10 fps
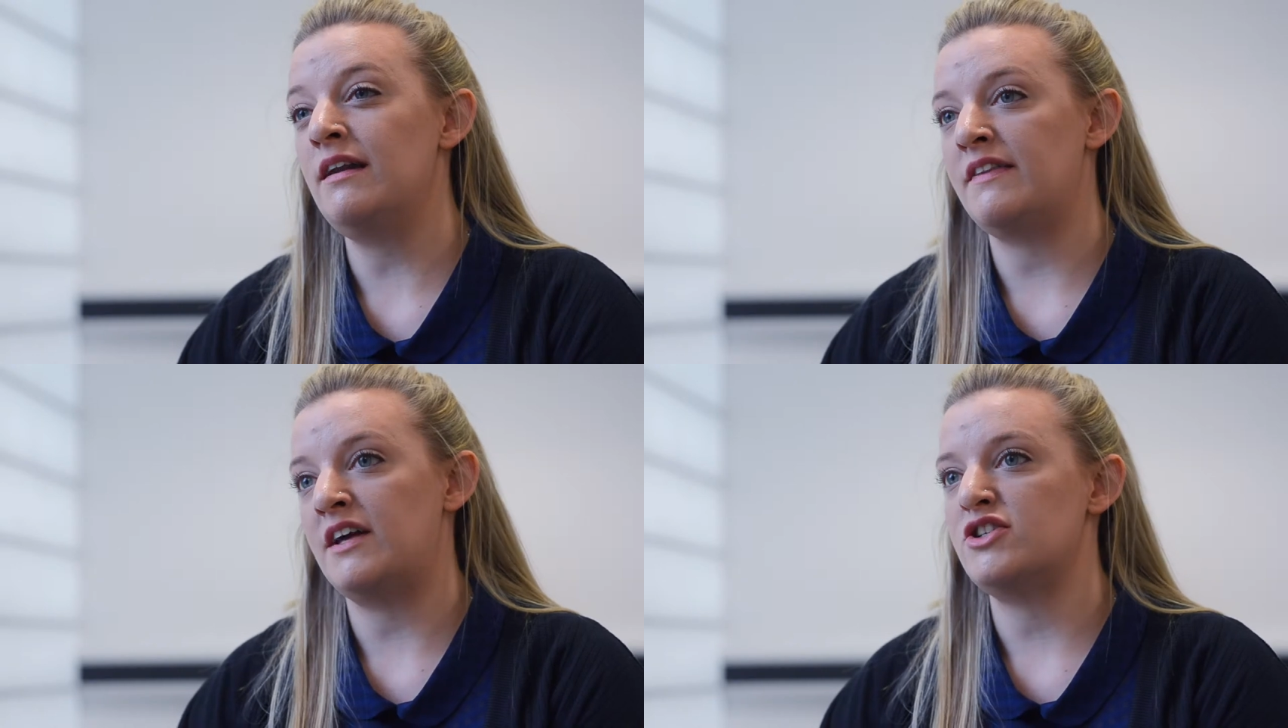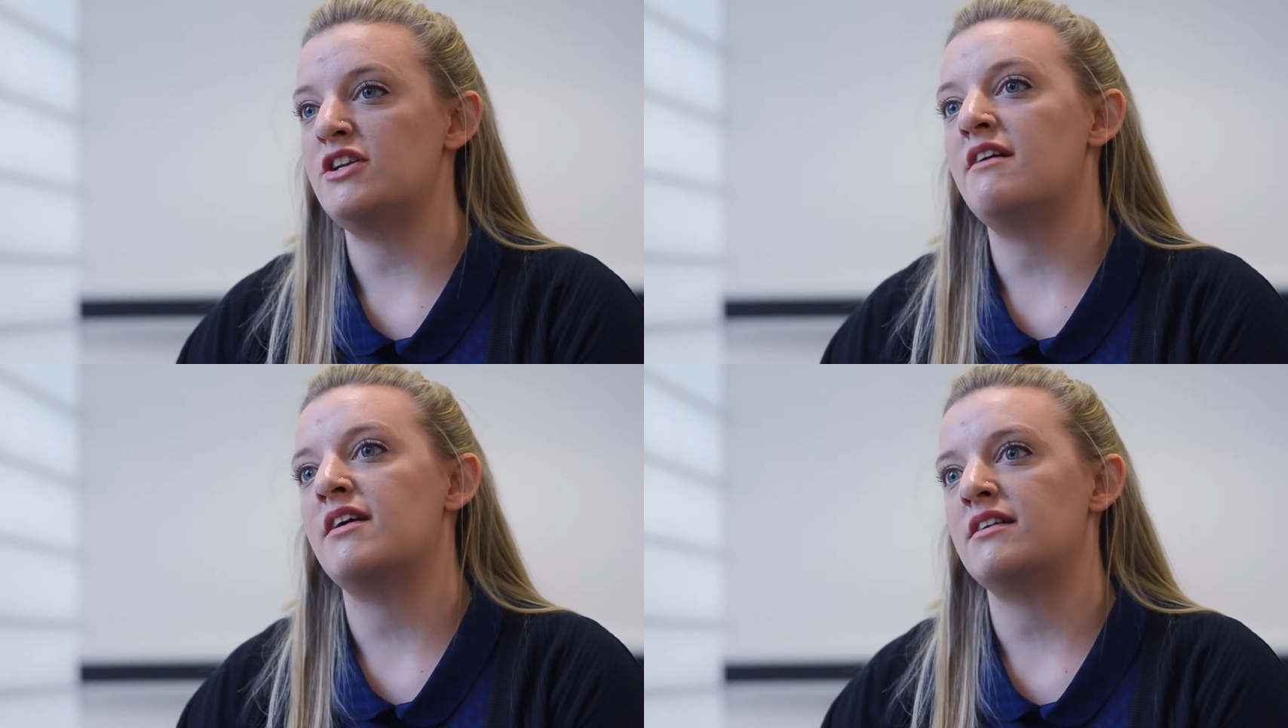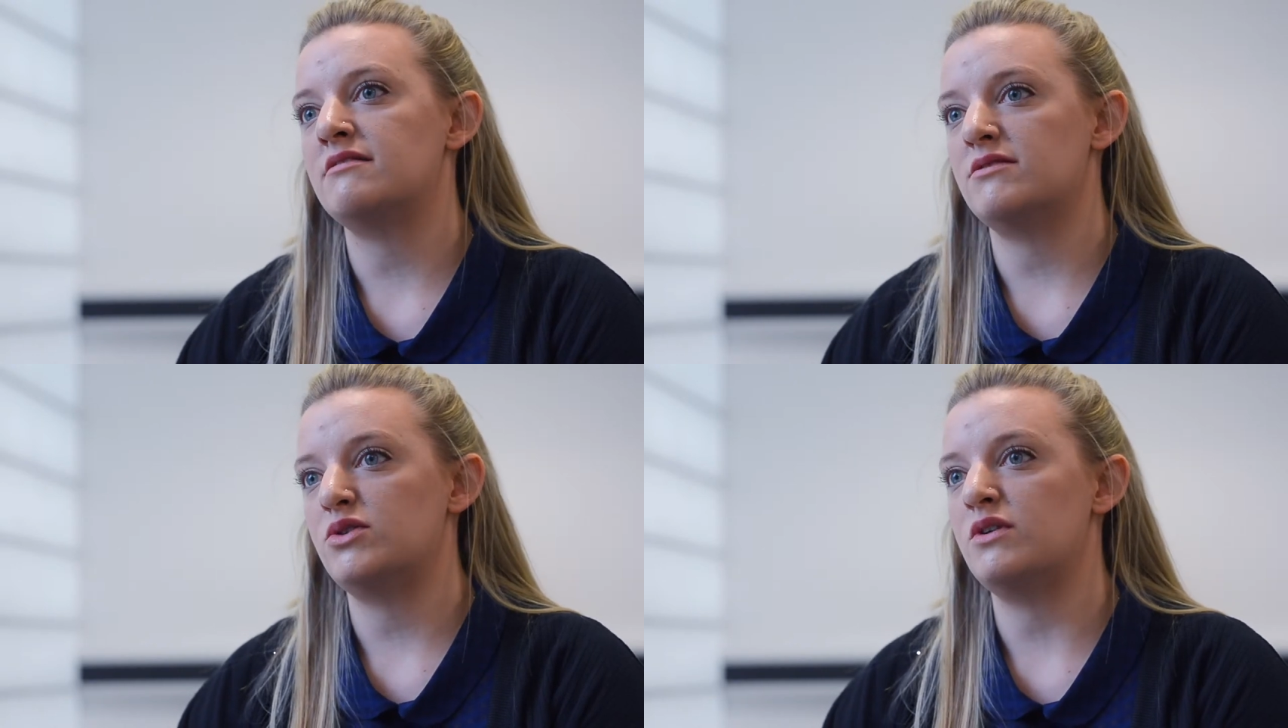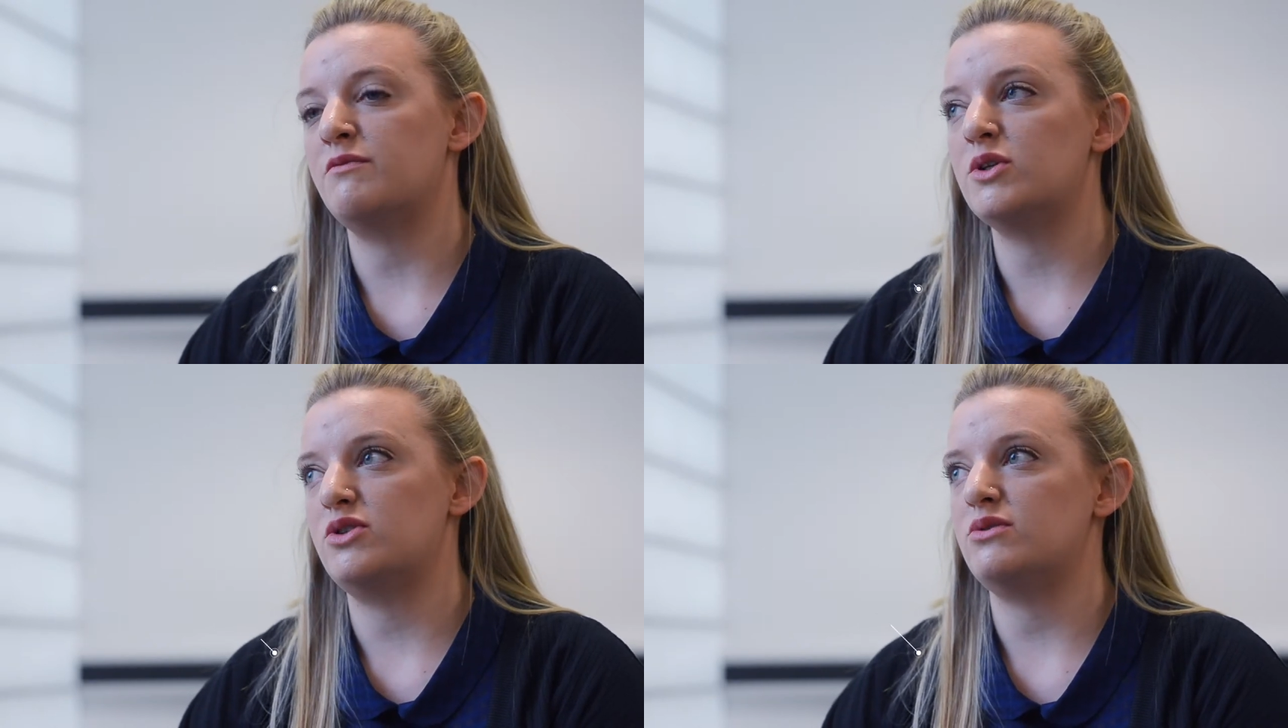like the engineering sort of
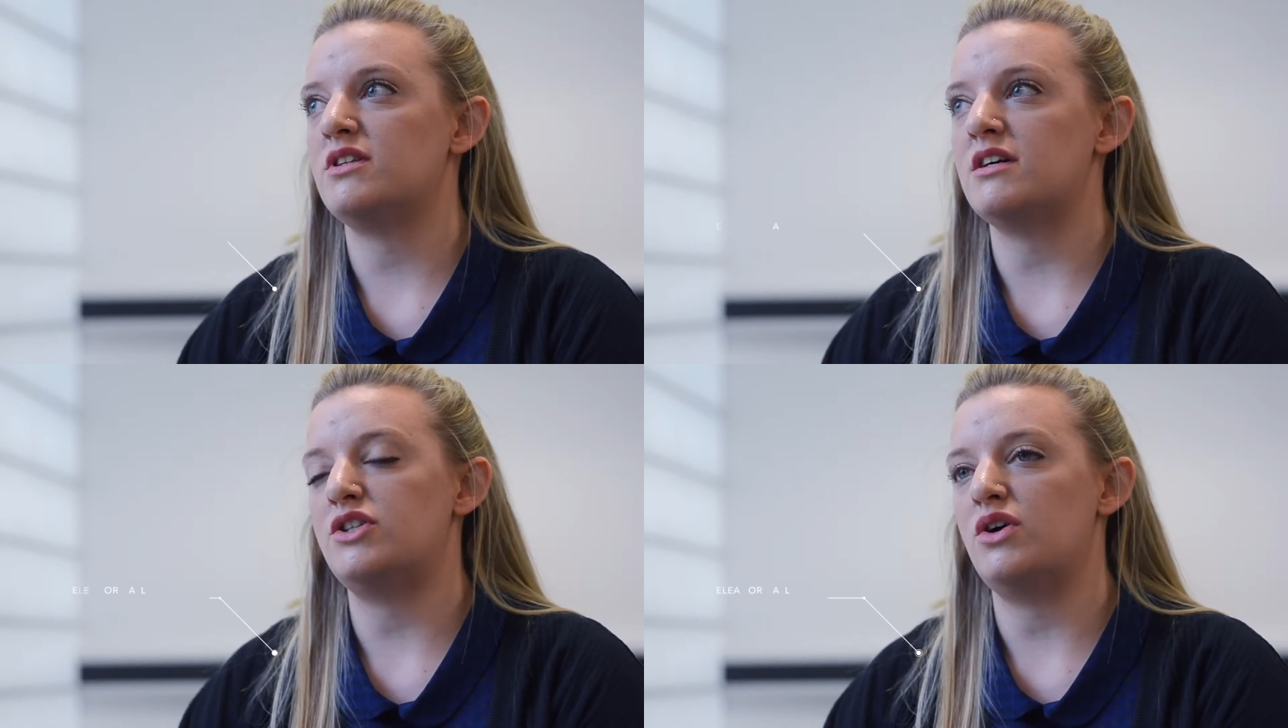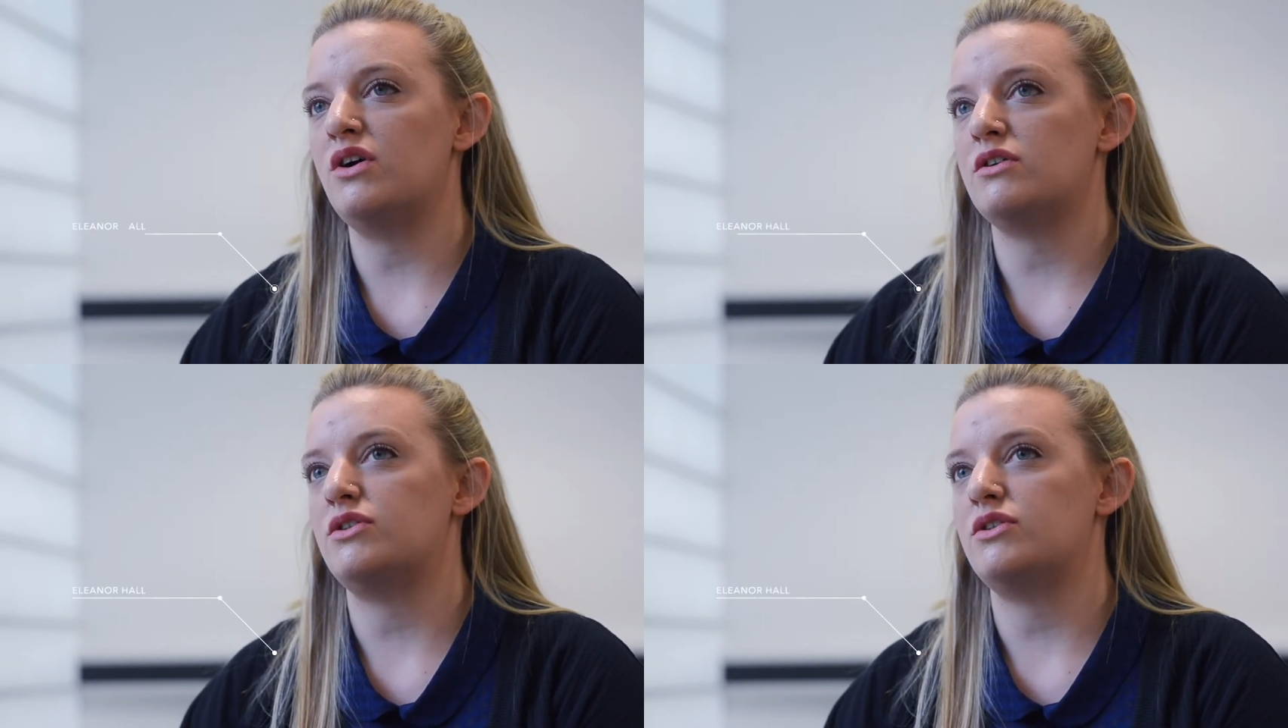modules that I took.